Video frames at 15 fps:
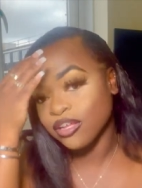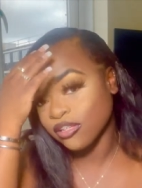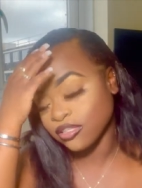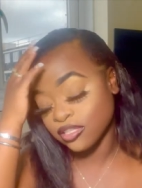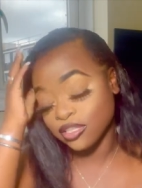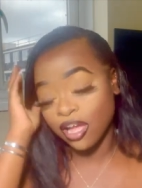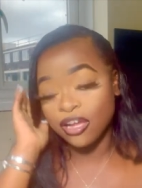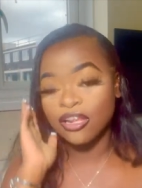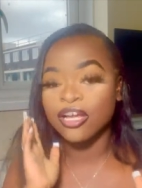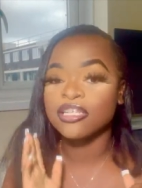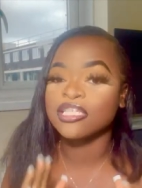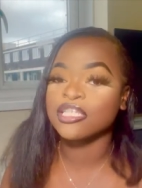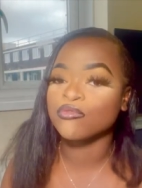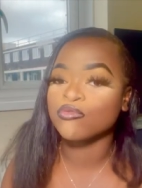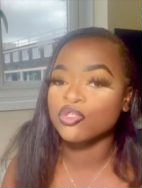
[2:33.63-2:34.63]

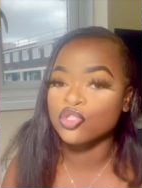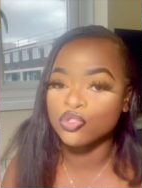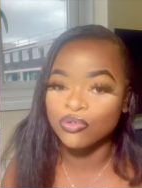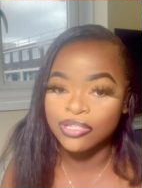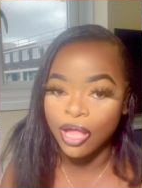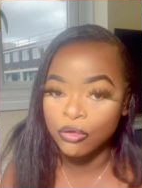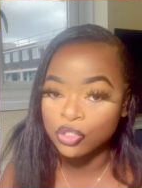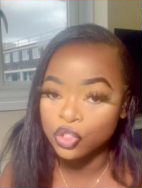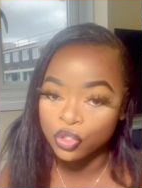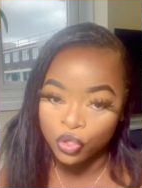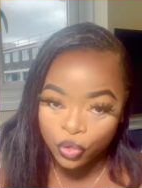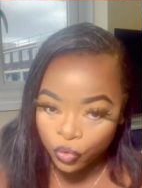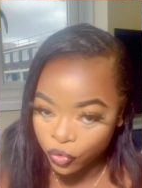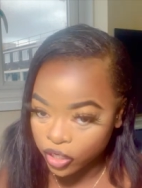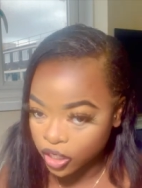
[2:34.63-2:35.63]
Sunglasses were sold out so
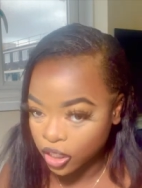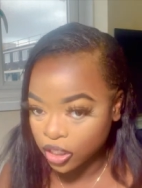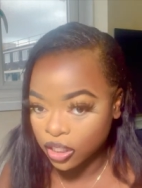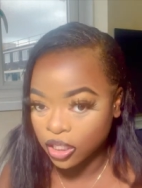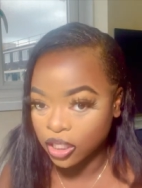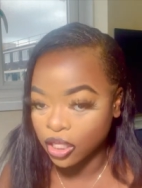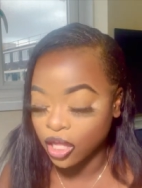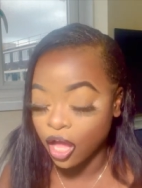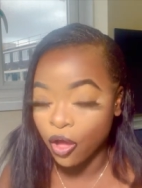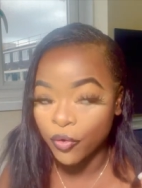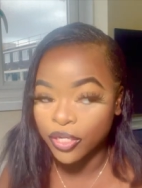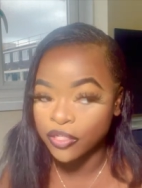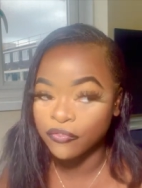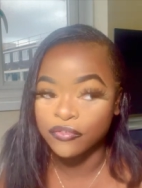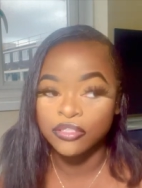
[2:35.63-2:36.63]
quick. I
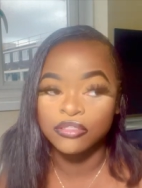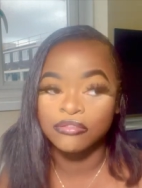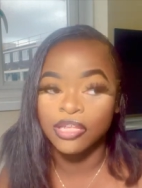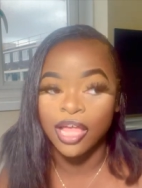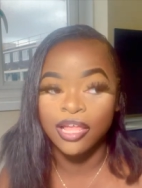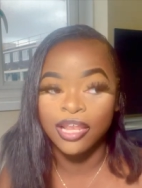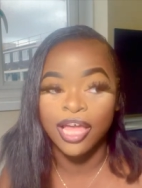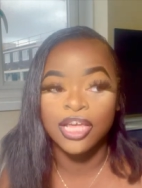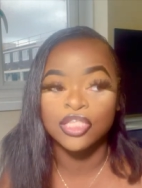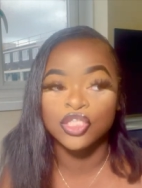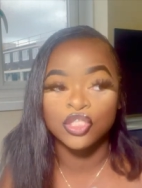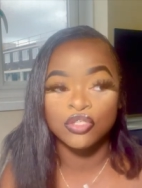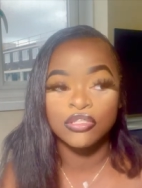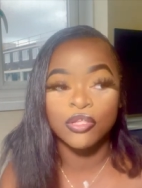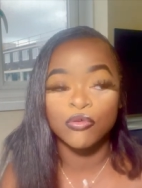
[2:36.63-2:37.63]
wouldn't even like lie
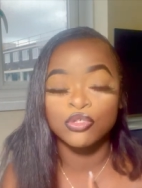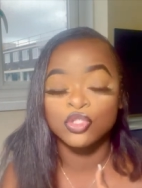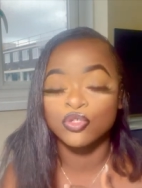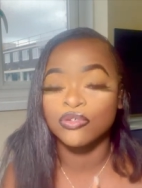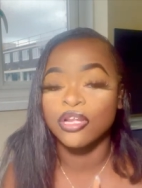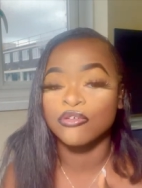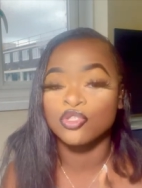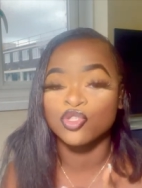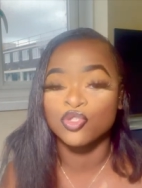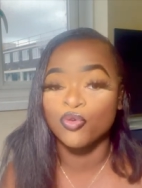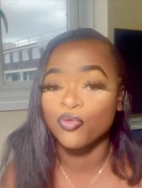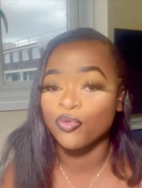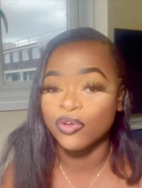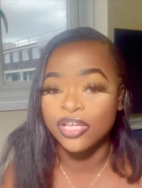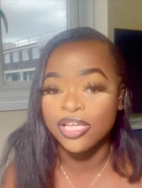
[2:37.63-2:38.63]
to you. They were sold out so
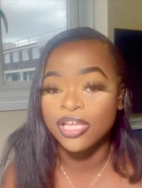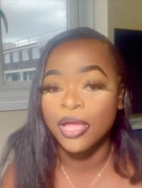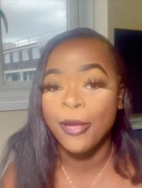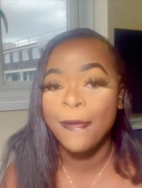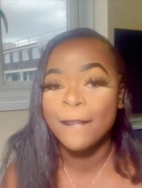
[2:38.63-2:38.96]
quick.